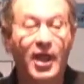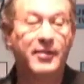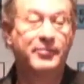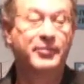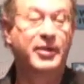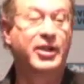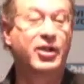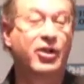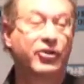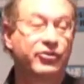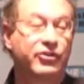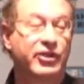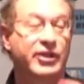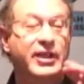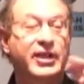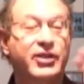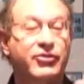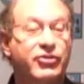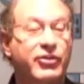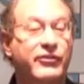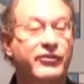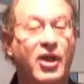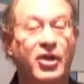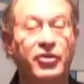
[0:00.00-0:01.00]
Because in
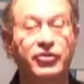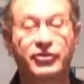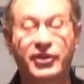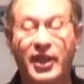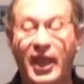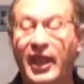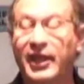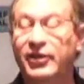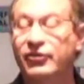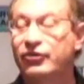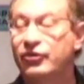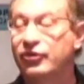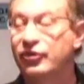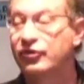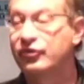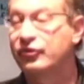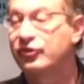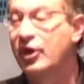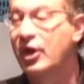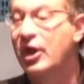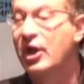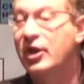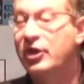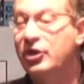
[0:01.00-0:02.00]
each of those
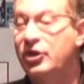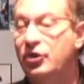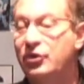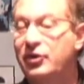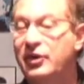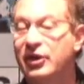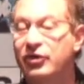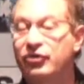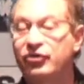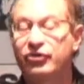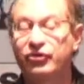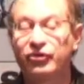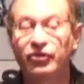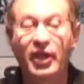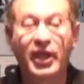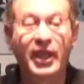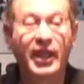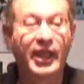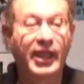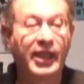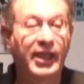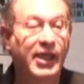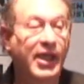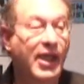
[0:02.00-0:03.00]
cases, you can
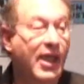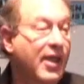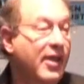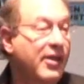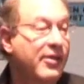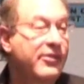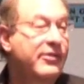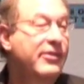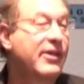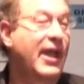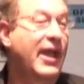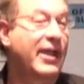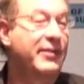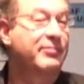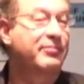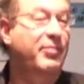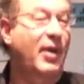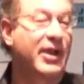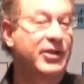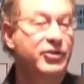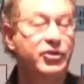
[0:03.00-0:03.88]
see that by